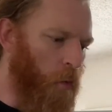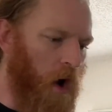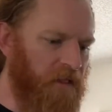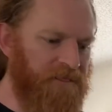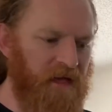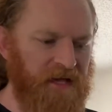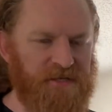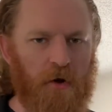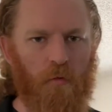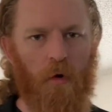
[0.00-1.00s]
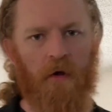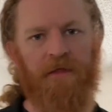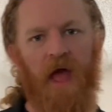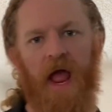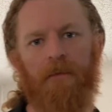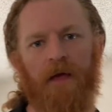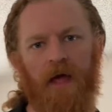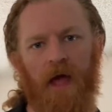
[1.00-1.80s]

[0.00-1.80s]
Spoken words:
what things are worth aiming